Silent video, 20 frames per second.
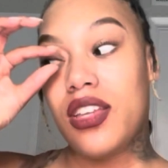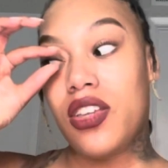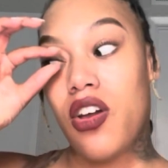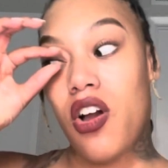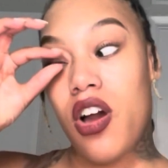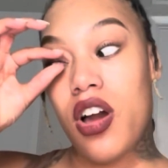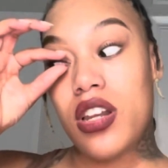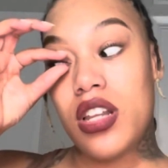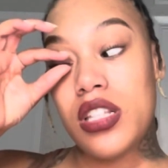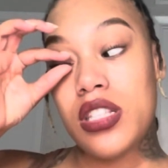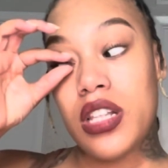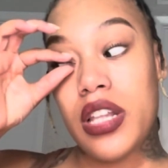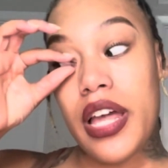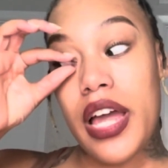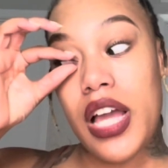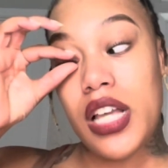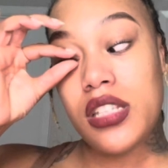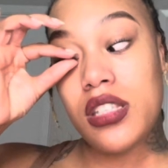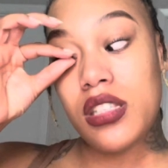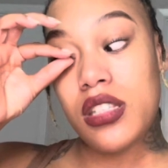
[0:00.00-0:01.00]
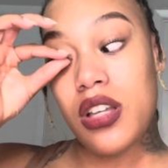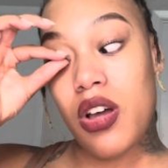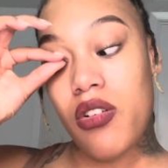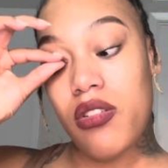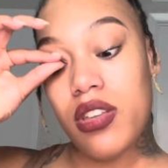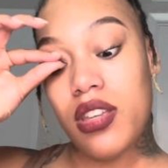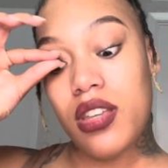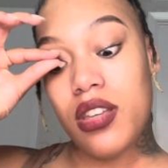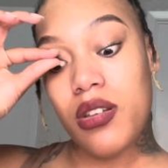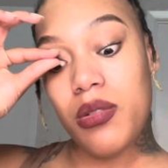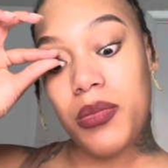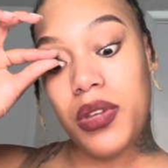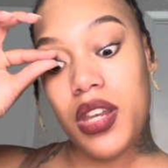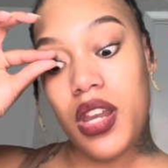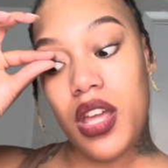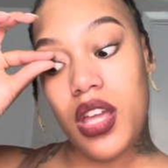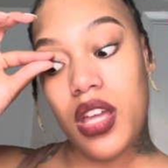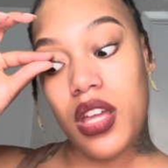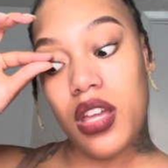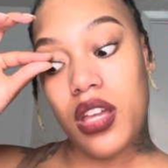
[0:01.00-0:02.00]
Y'all, this lash is gonna kill me
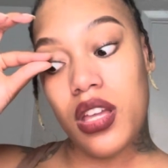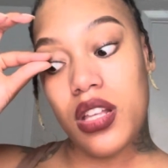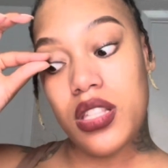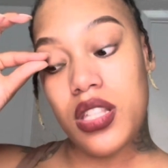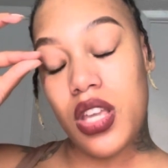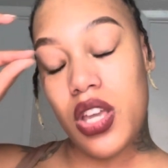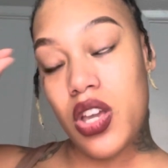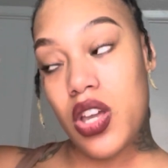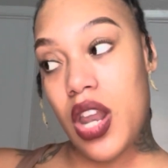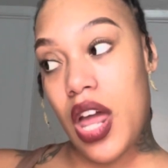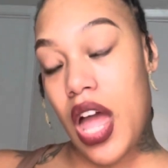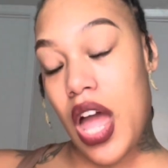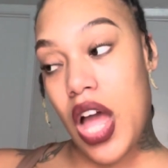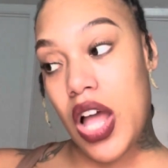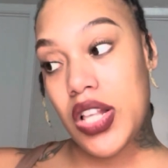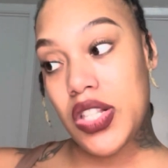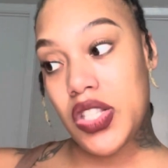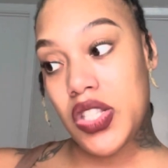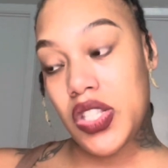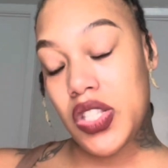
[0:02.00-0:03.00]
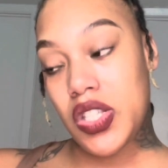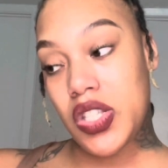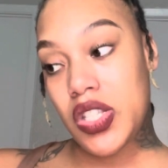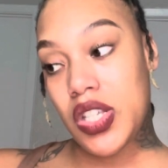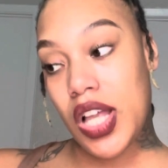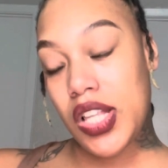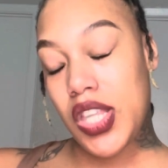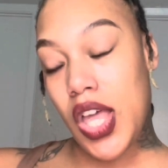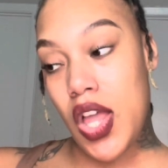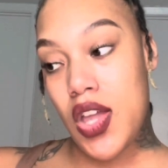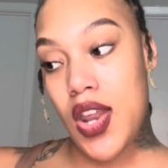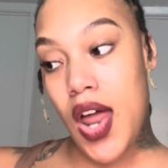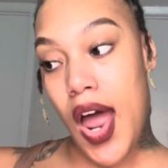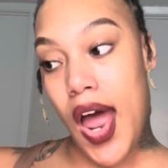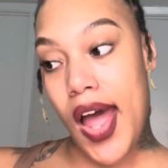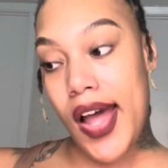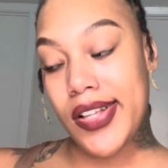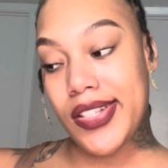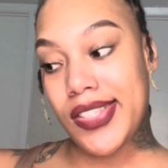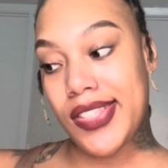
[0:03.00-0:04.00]
dead. Tell you that. Tell you that.